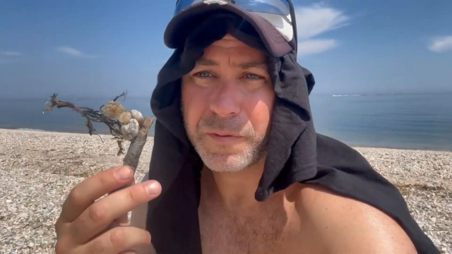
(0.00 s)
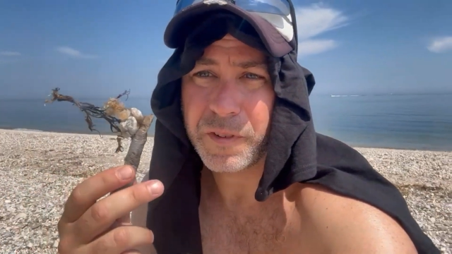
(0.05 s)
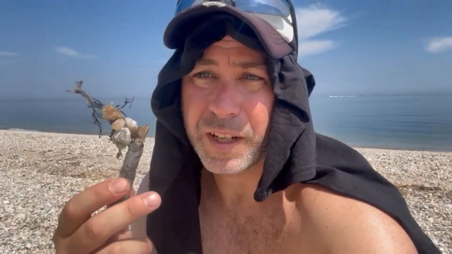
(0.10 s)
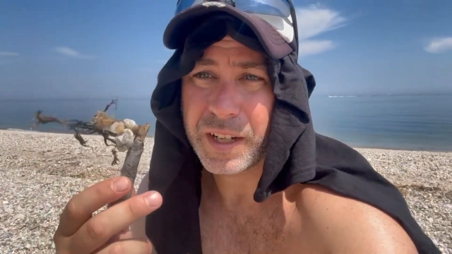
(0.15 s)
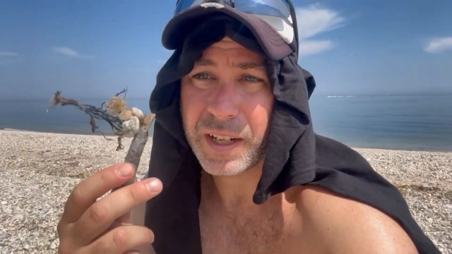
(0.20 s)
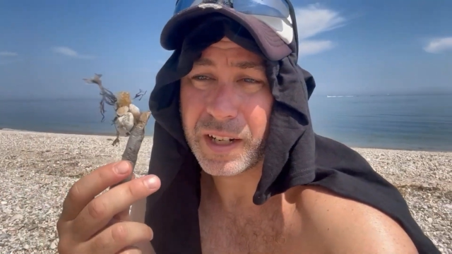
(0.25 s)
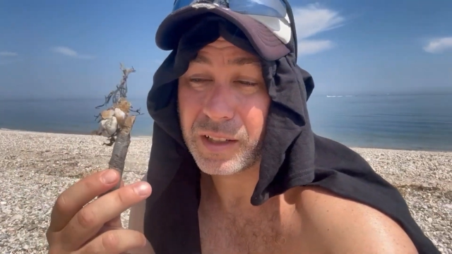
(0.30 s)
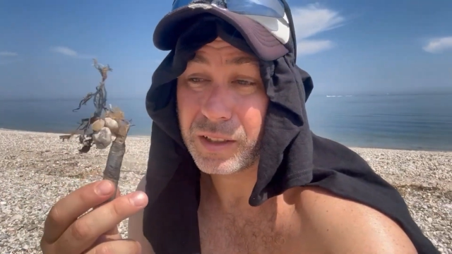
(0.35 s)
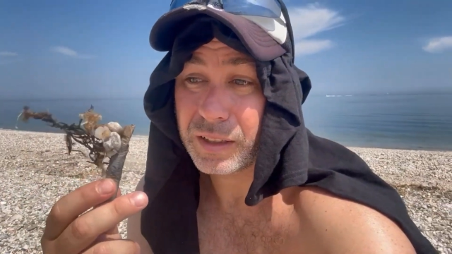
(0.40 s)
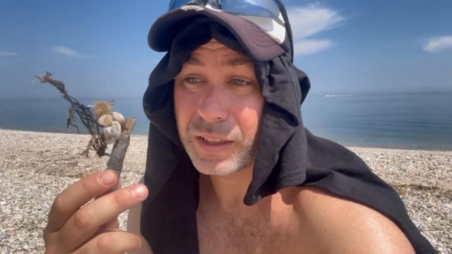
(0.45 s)

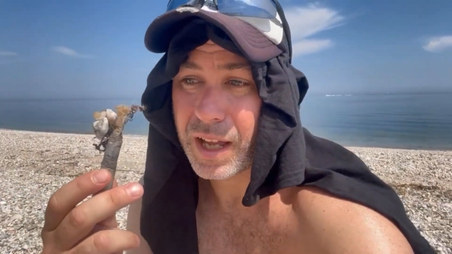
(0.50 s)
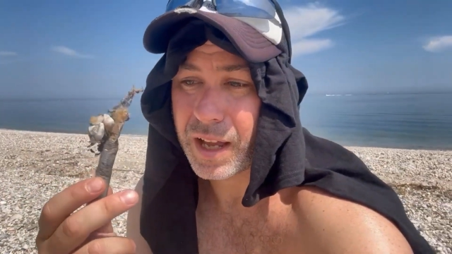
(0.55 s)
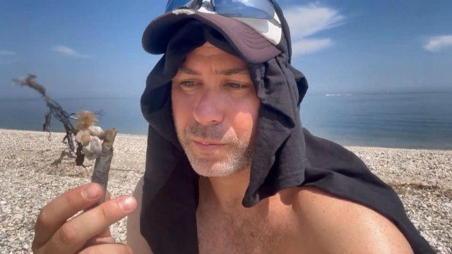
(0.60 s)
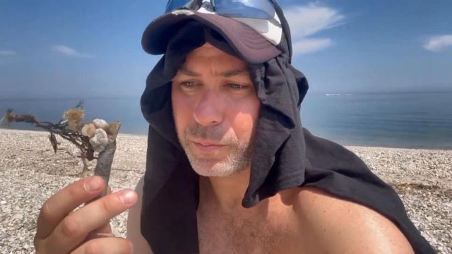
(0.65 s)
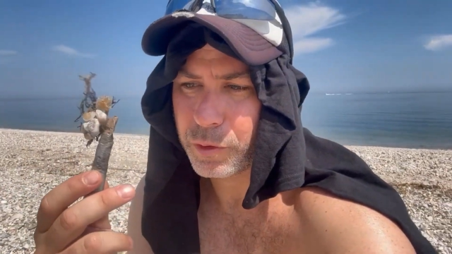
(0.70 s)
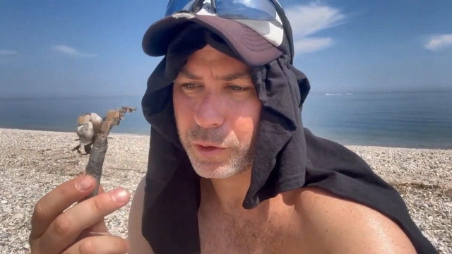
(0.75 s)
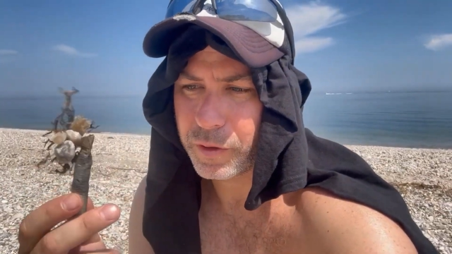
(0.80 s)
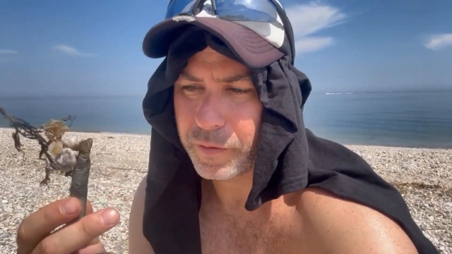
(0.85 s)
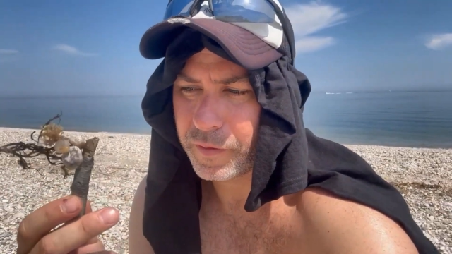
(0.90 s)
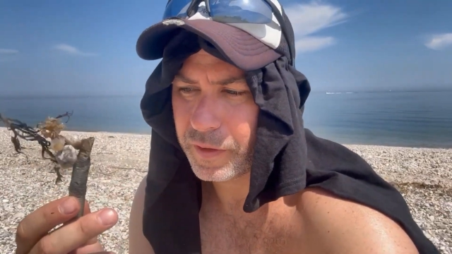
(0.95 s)
finding a lot
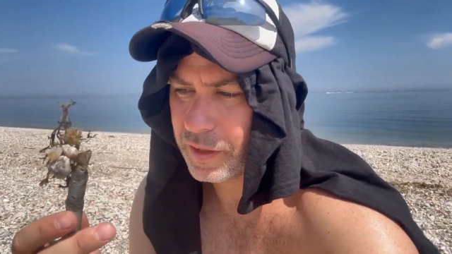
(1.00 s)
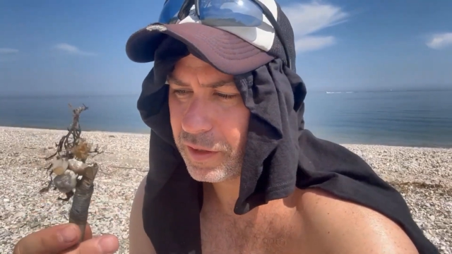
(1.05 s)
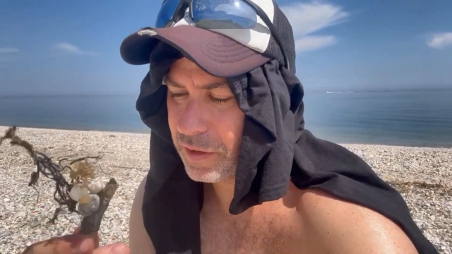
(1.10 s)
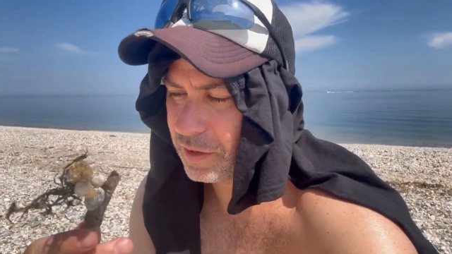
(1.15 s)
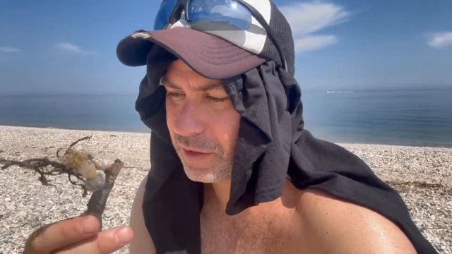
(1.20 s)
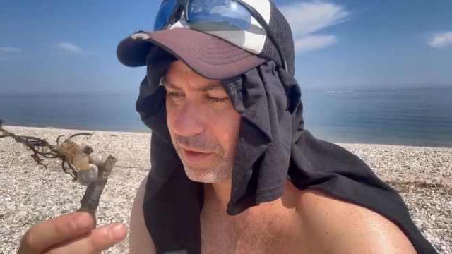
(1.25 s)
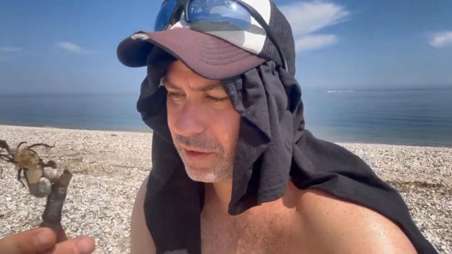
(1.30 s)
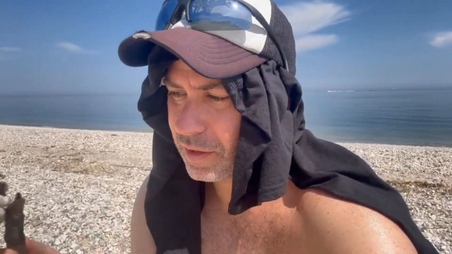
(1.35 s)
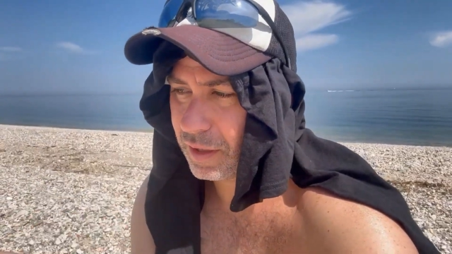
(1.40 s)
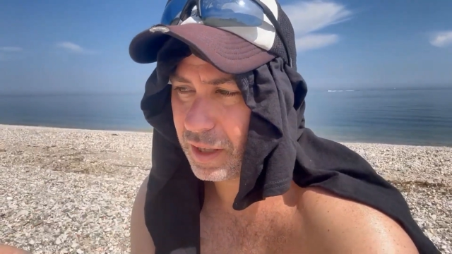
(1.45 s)
more of these
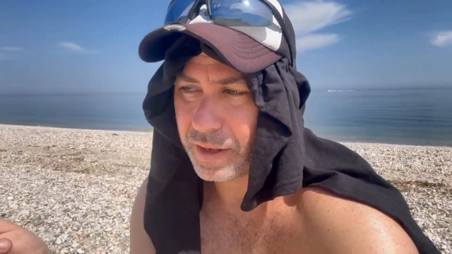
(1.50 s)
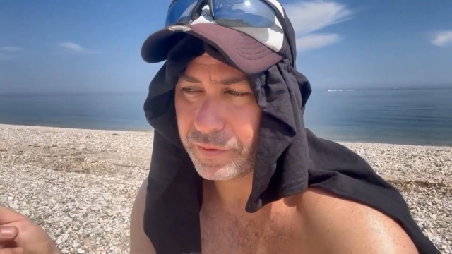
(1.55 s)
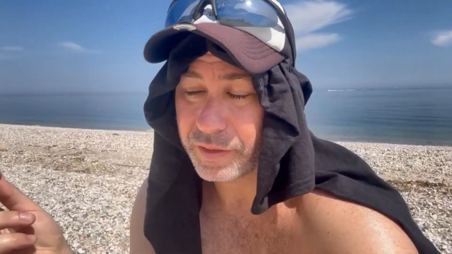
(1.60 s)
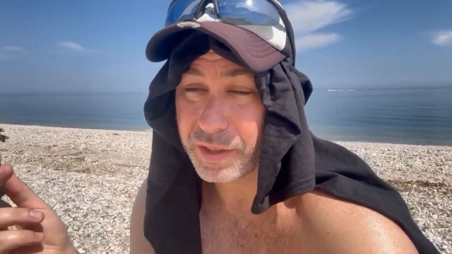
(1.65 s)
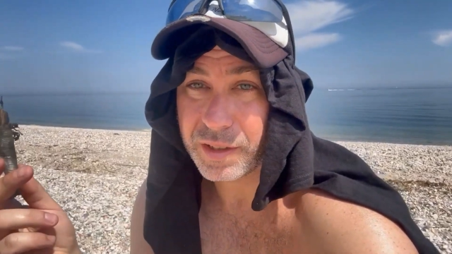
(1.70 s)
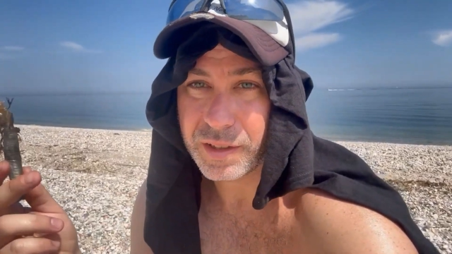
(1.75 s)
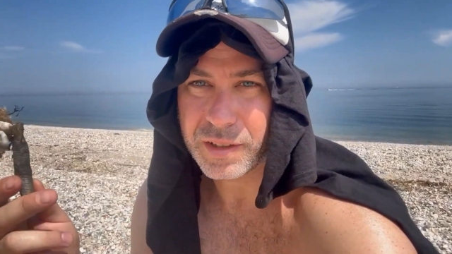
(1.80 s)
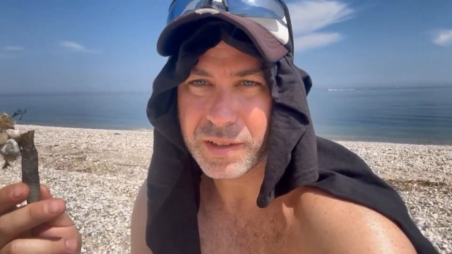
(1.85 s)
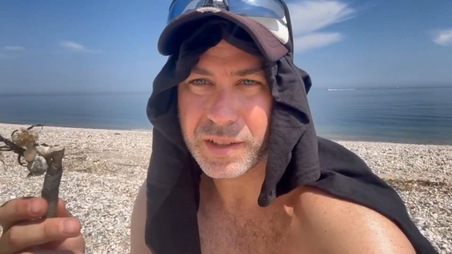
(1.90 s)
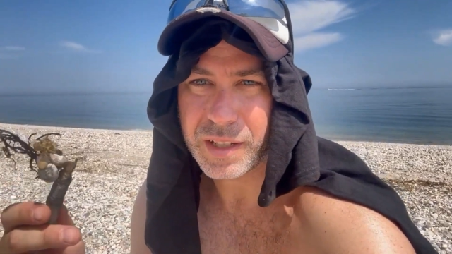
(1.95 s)
just left
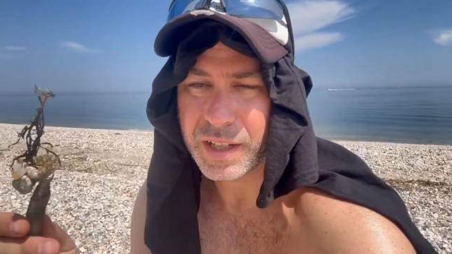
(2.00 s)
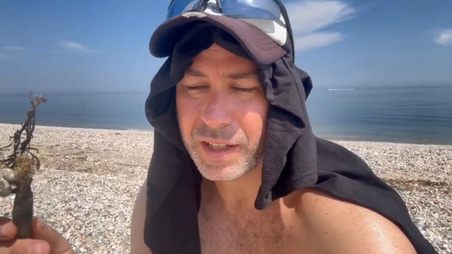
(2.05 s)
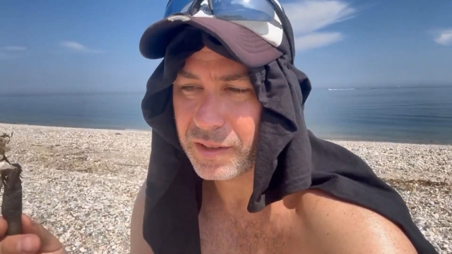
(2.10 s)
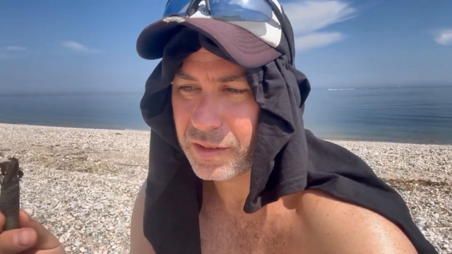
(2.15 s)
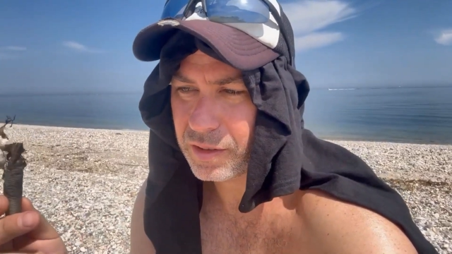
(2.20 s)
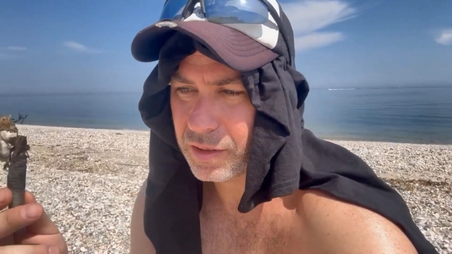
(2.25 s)
in the sand.